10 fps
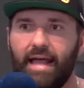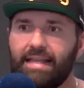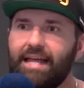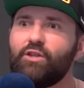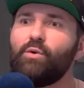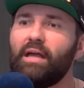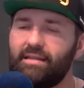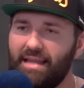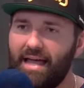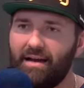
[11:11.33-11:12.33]
And then you
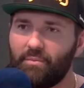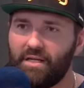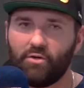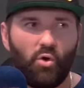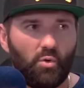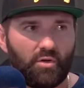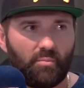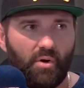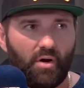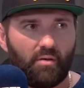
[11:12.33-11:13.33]
hit that I'm getting
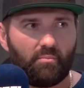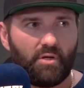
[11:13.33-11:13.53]
older part,